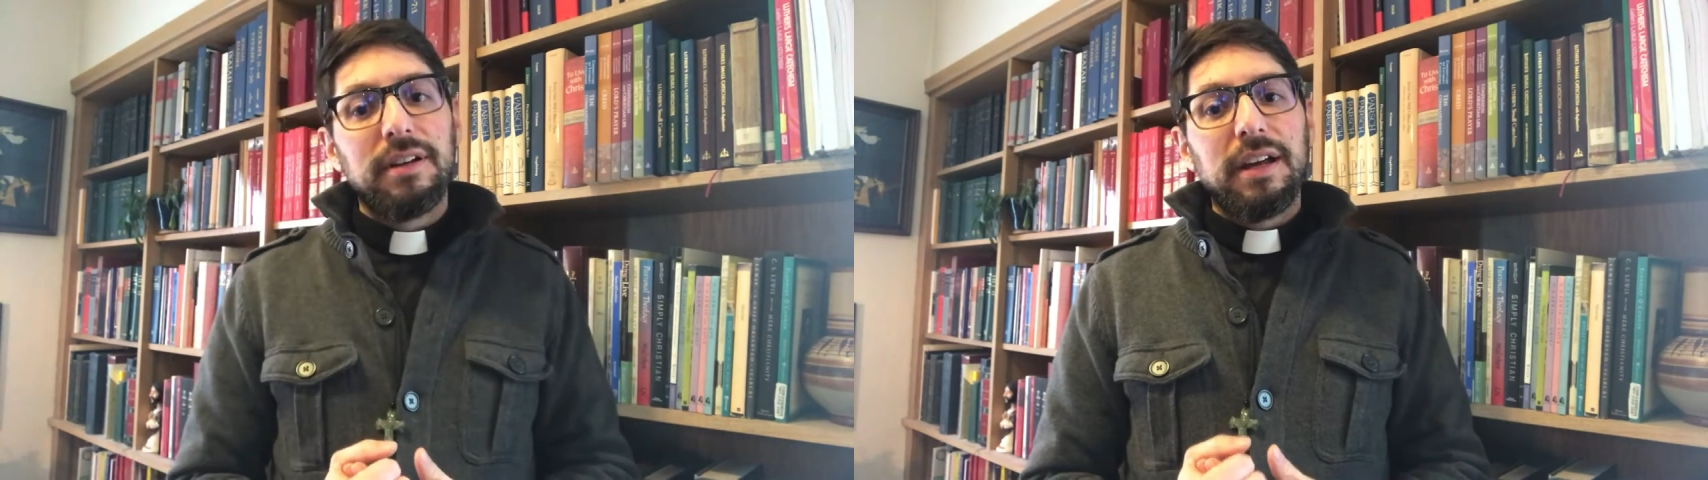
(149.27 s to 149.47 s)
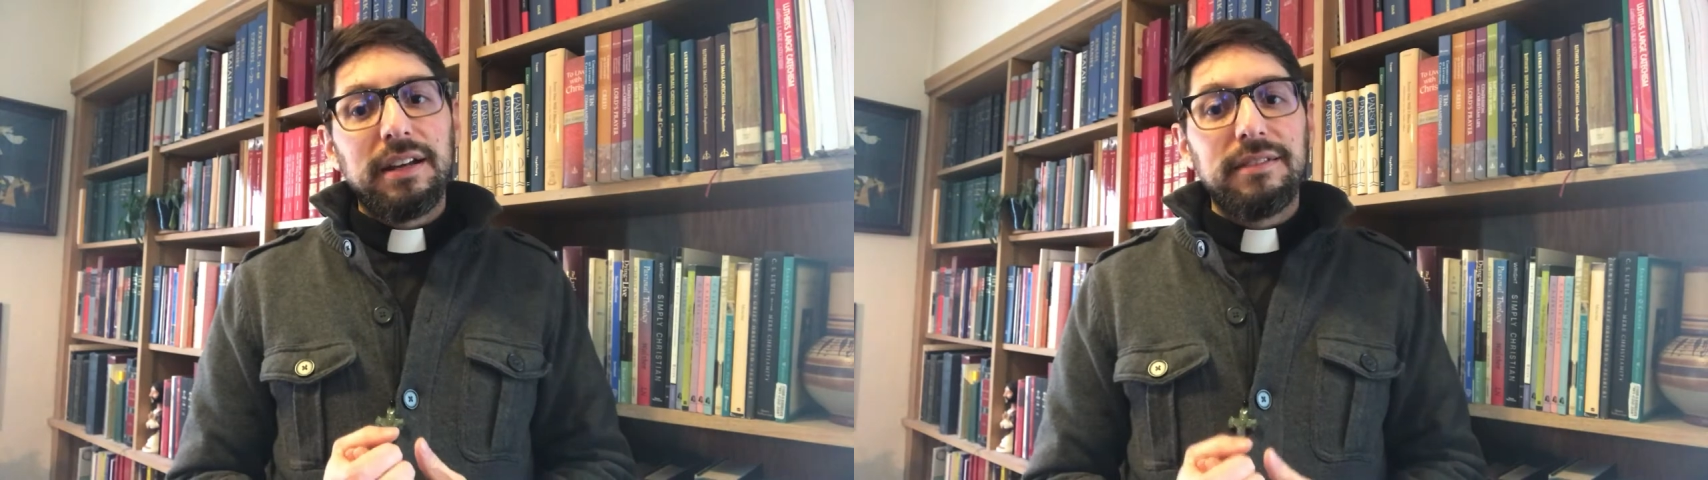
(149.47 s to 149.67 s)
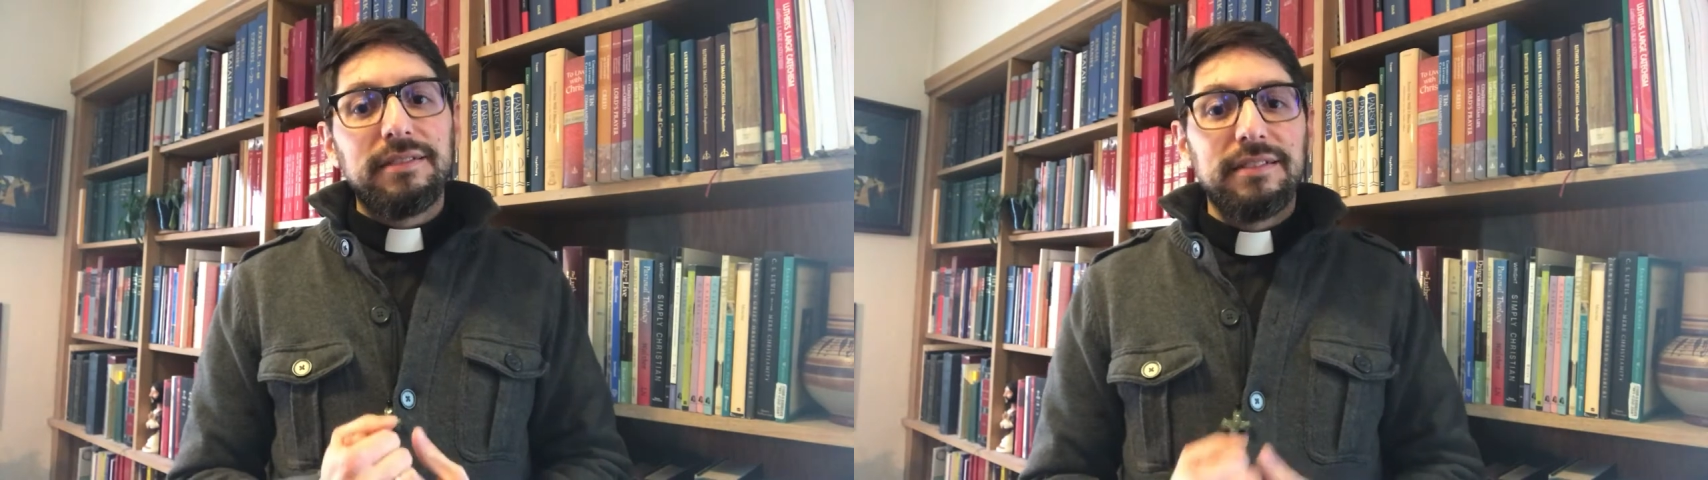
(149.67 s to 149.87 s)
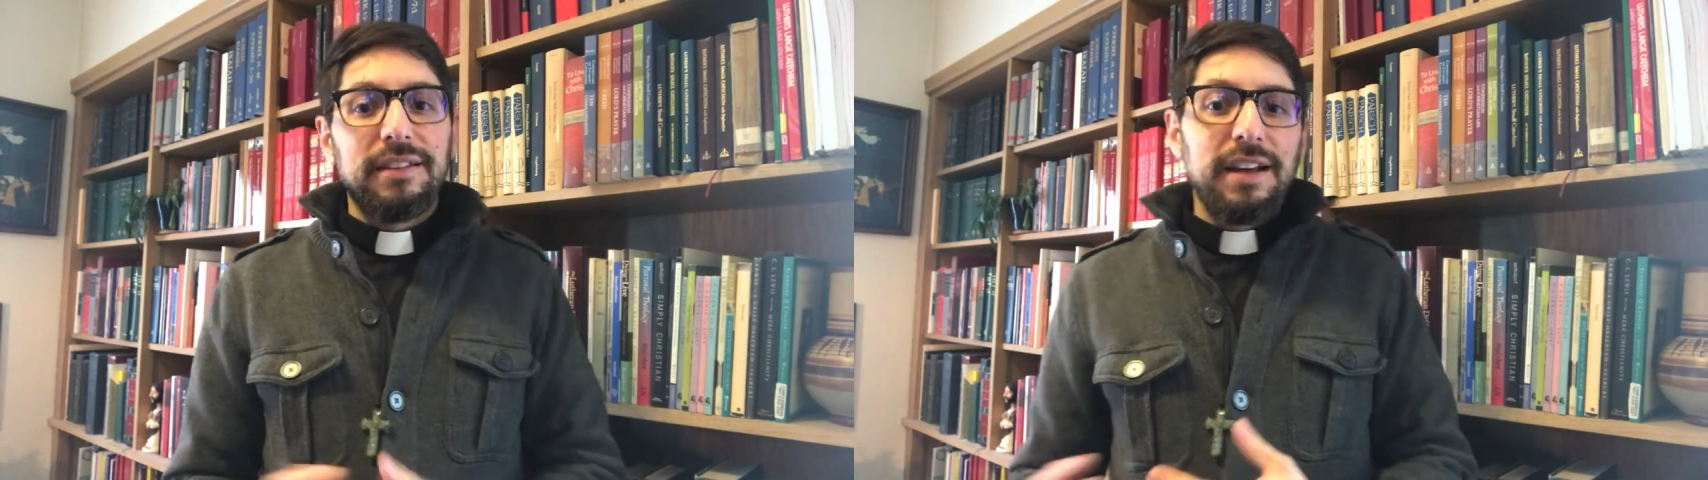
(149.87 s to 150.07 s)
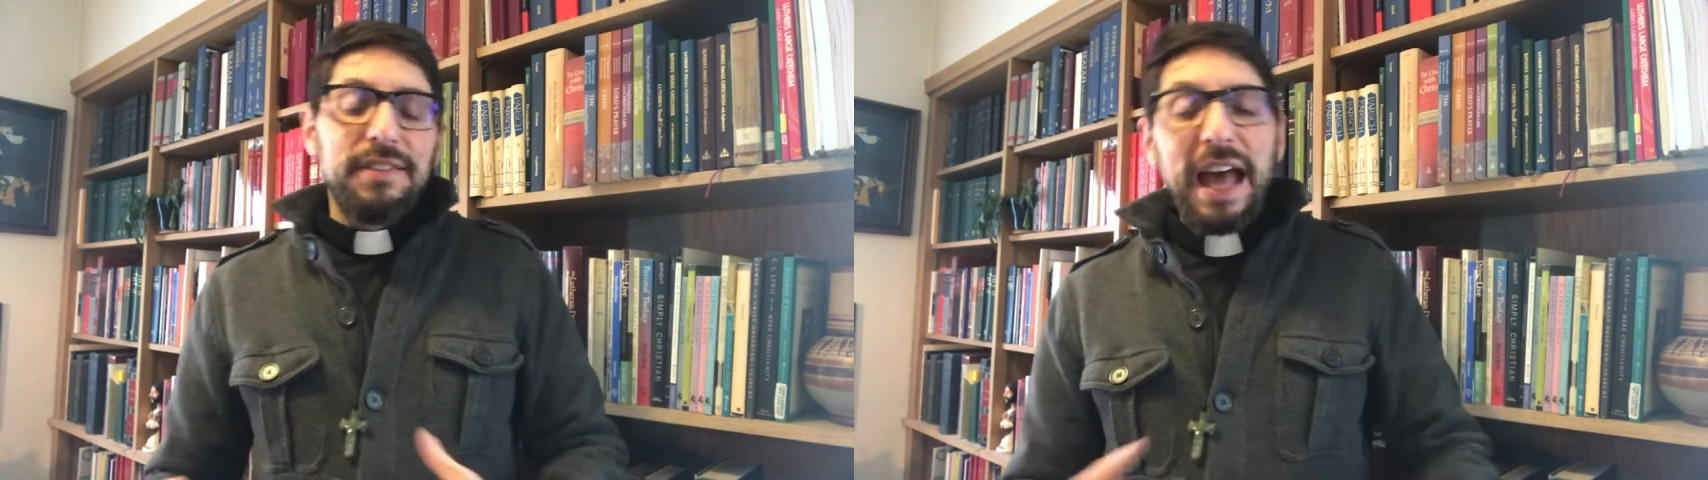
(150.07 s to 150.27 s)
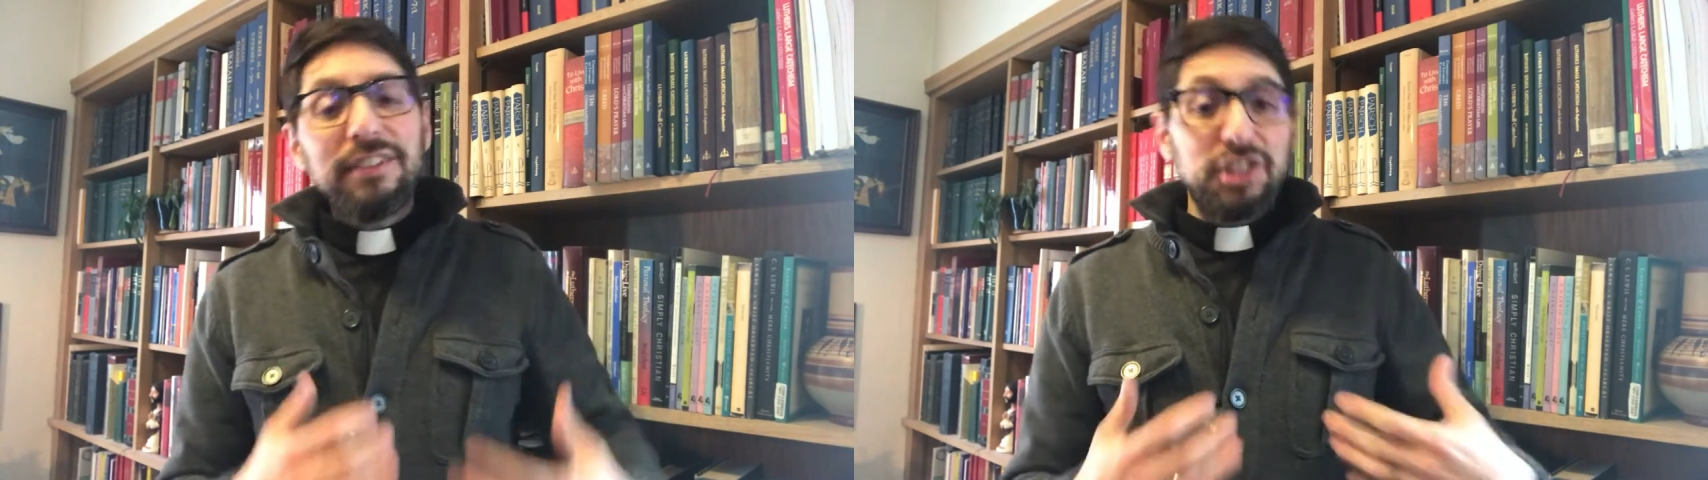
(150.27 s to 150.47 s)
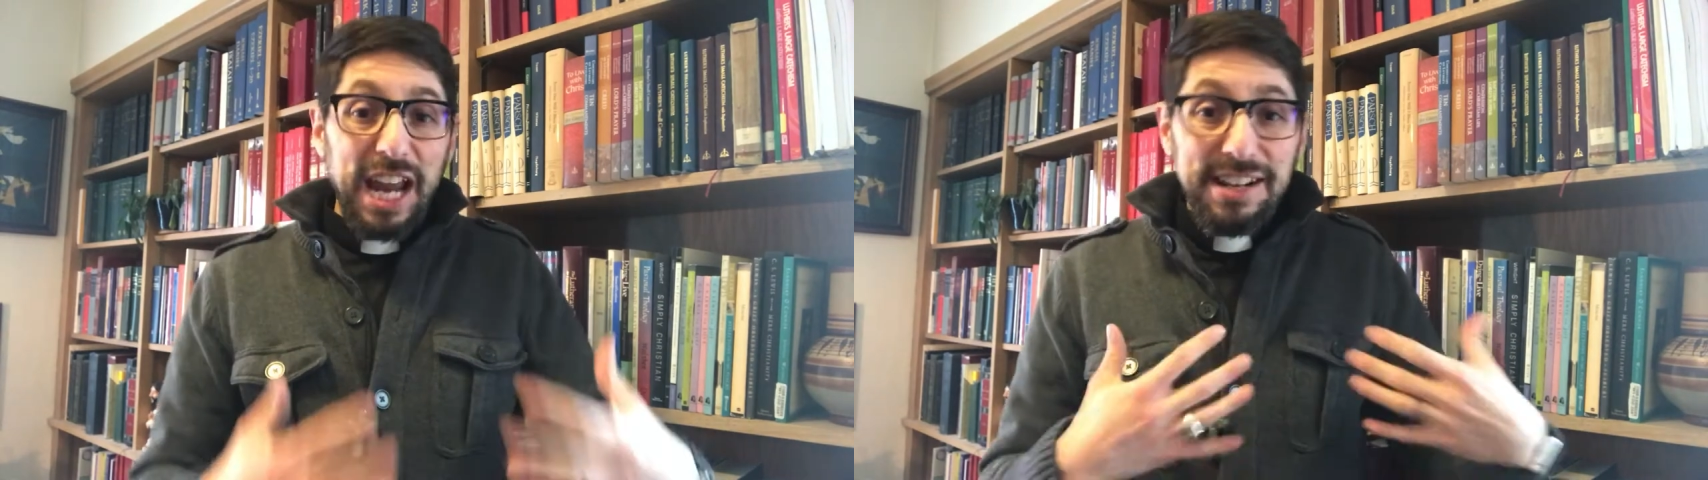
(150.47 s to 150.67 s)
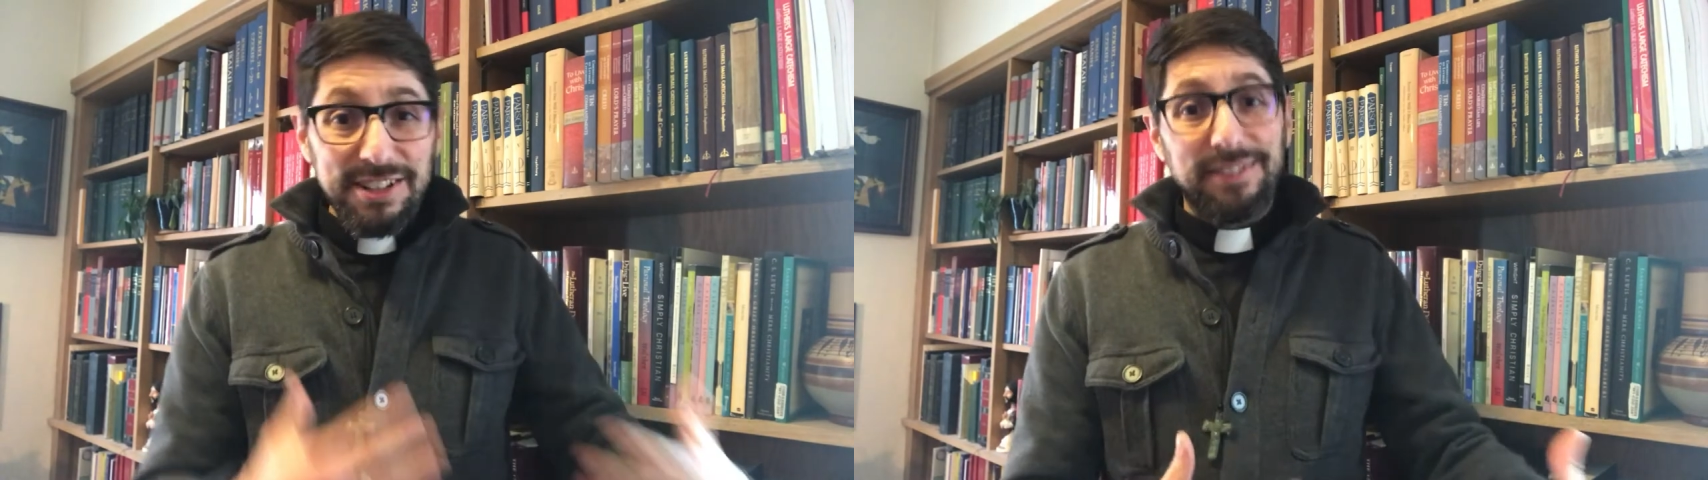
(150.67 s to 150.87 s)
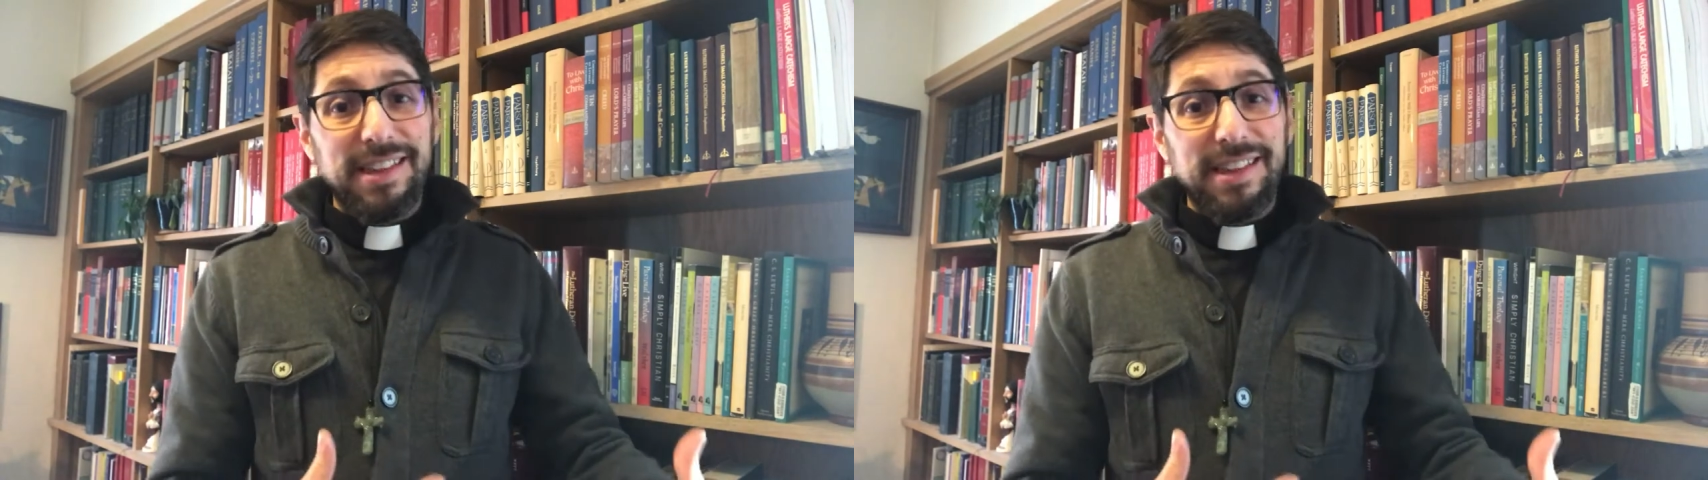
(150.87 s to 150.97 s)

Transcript: And that changes